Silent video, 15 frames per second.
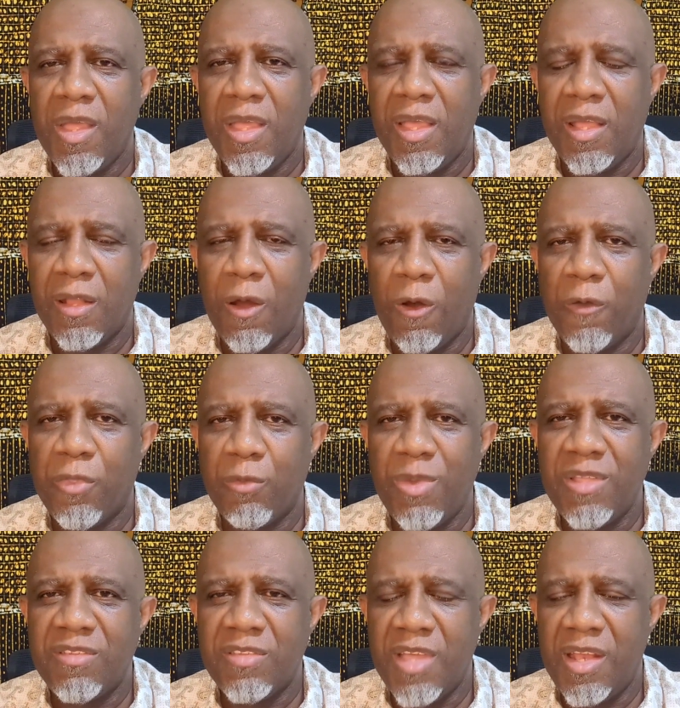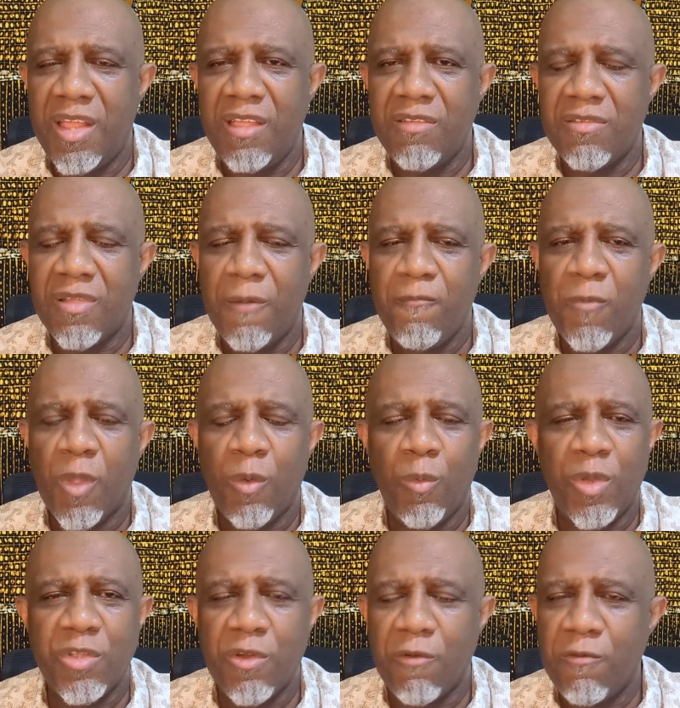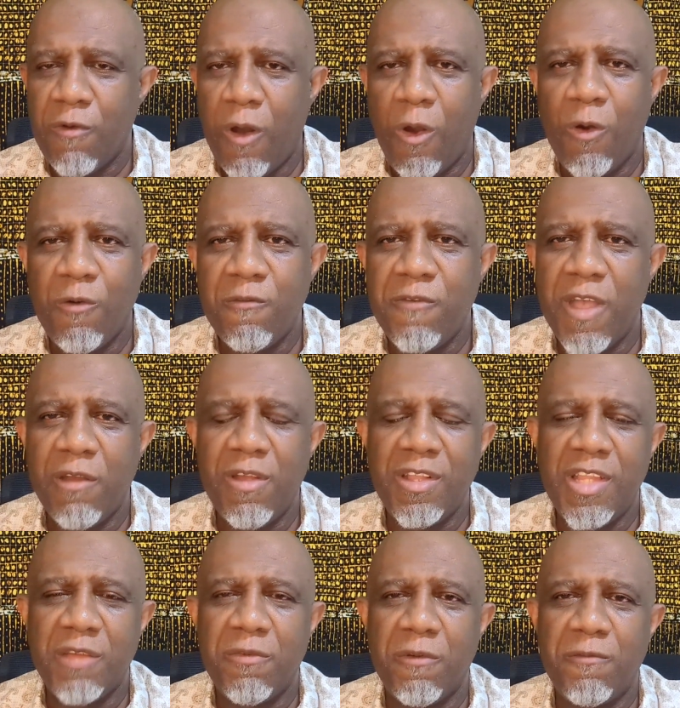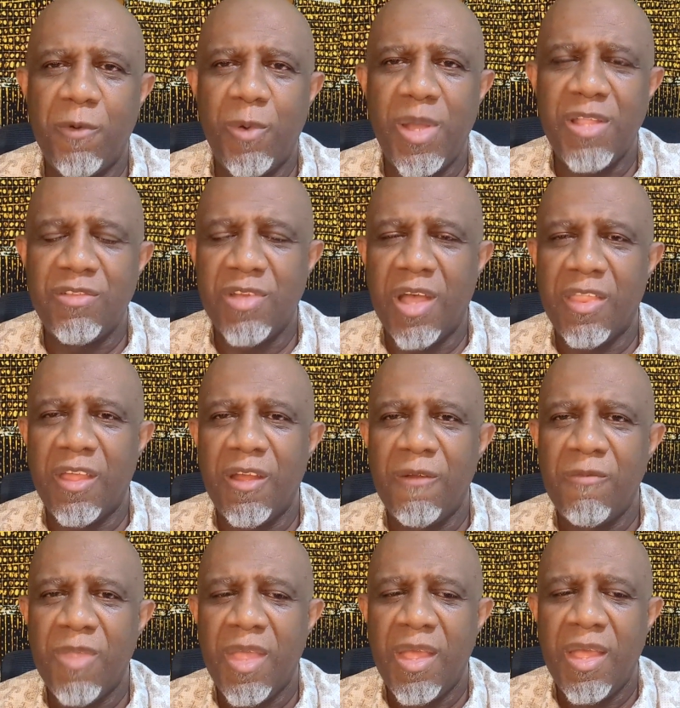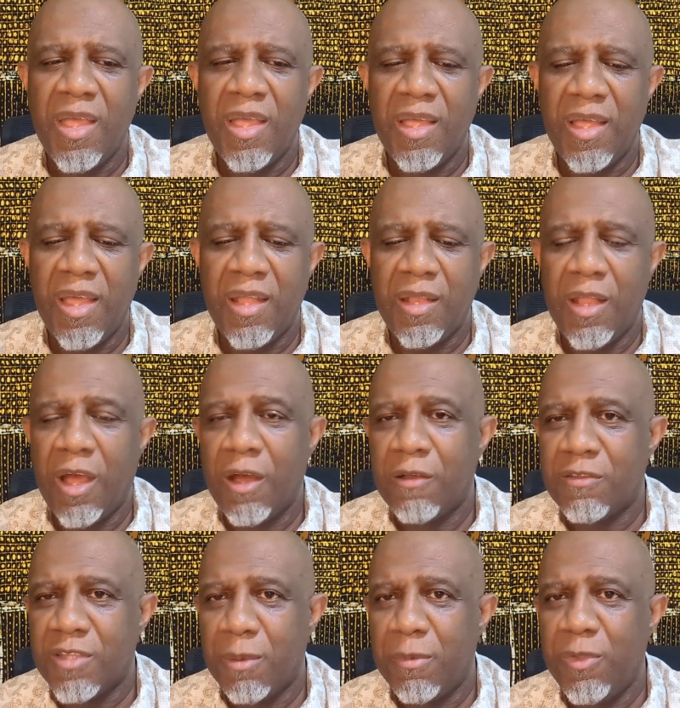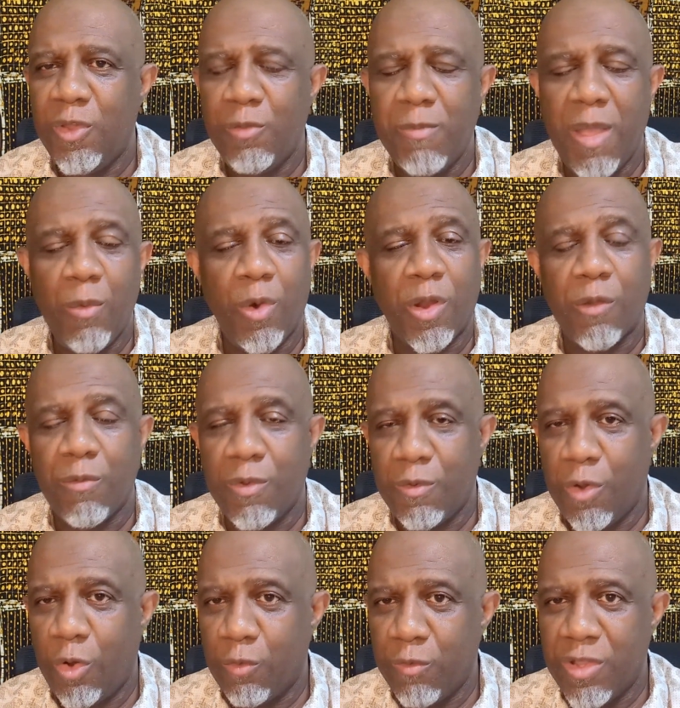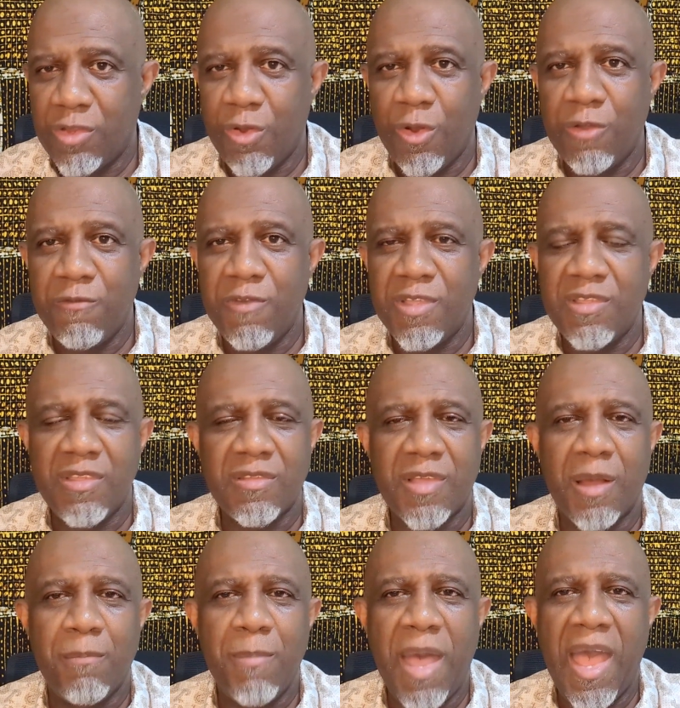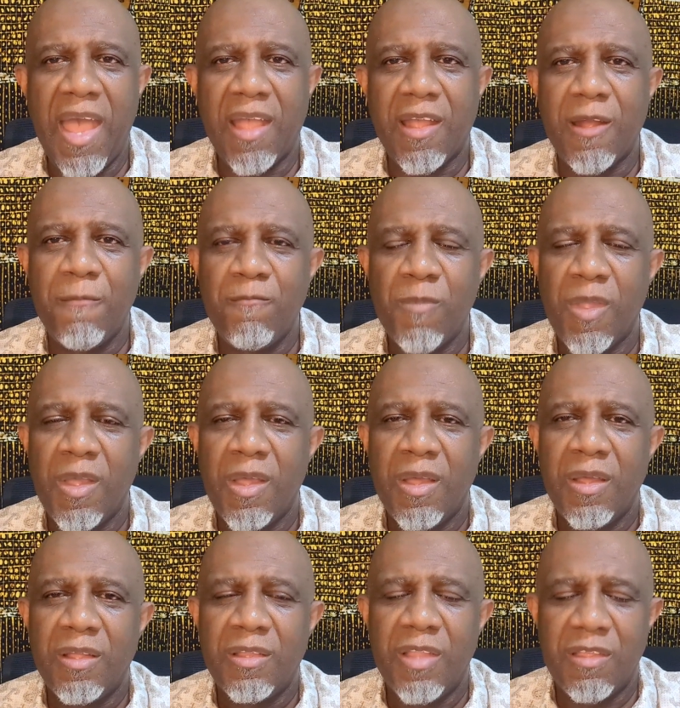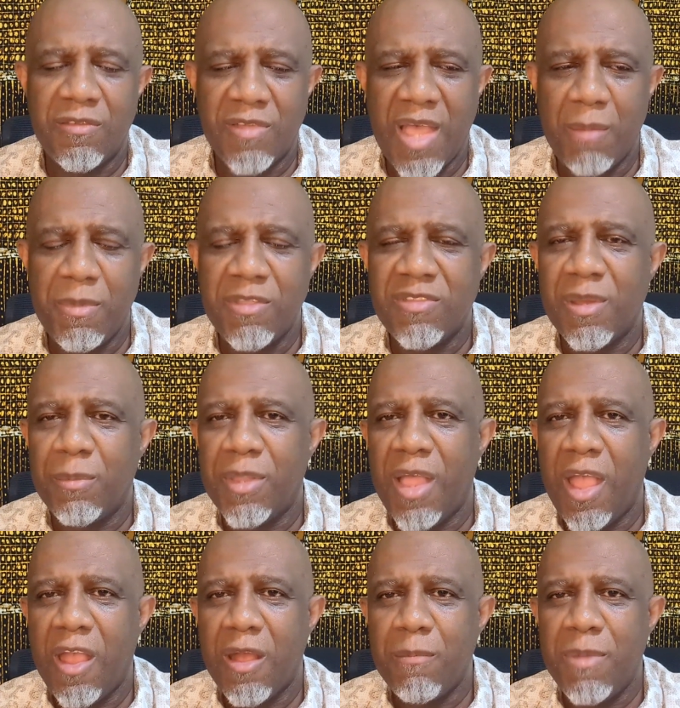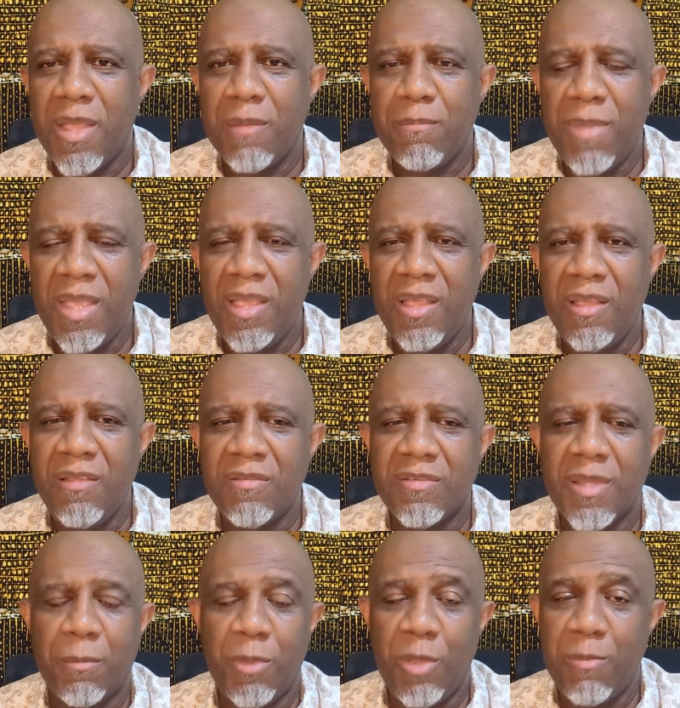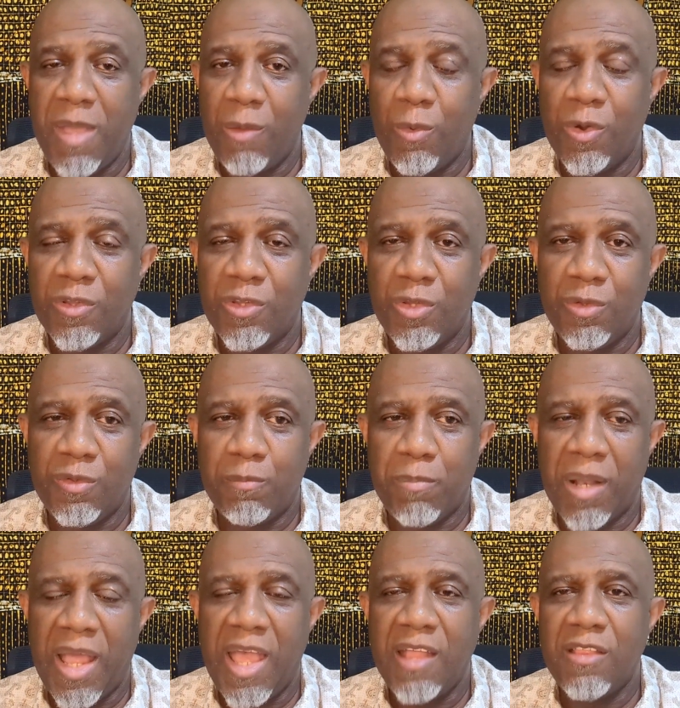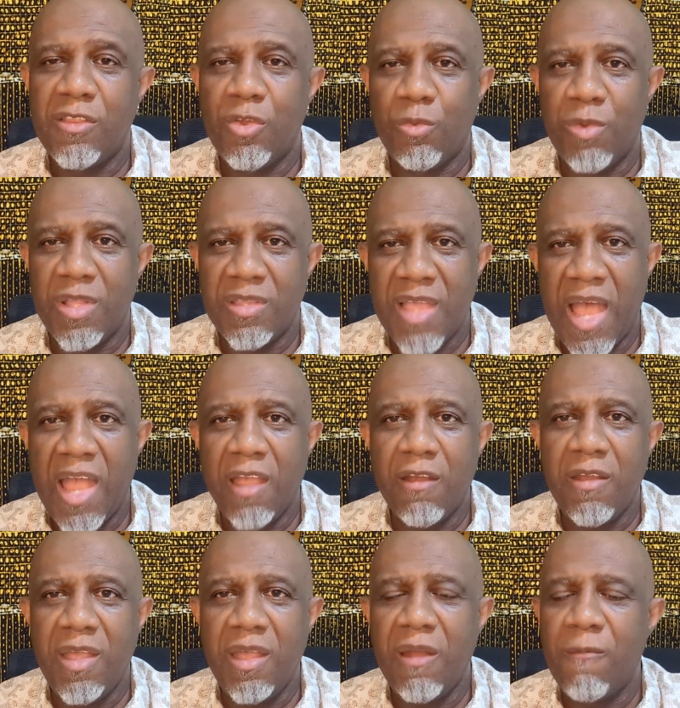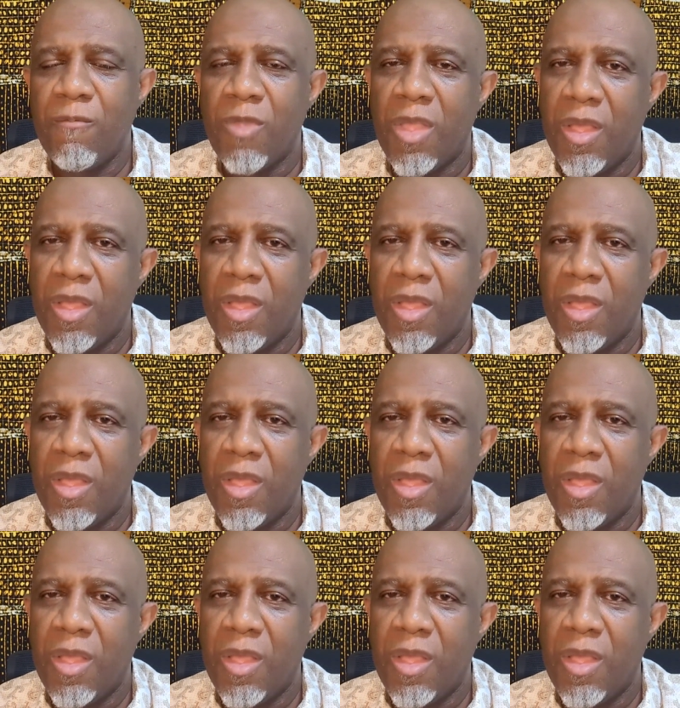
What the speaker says: in all 3 cities, which are all very different for each other. And some of you may want to, on return visits, come back, examine some of the Airbnbs. Some of you may want to plan to retire here.